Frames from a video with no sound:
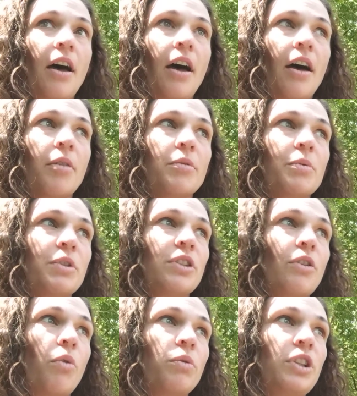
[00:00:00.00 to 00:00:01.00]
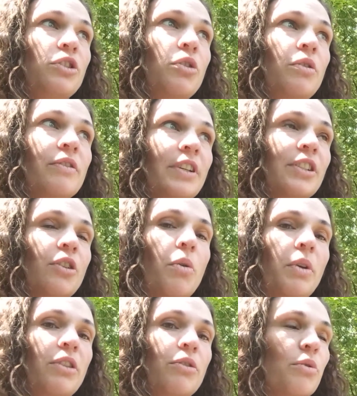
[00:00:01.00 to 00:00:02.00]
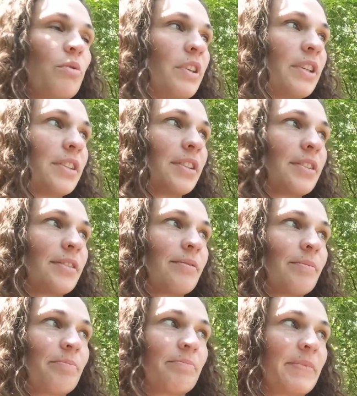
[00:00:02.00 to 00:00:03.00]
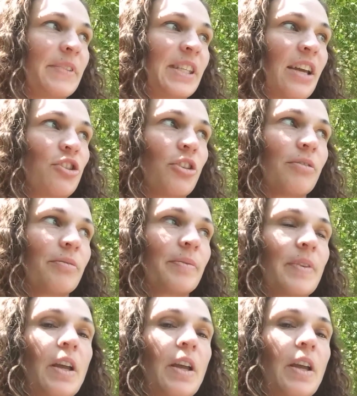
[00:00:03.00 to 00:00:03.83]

It was only two of us going through this session.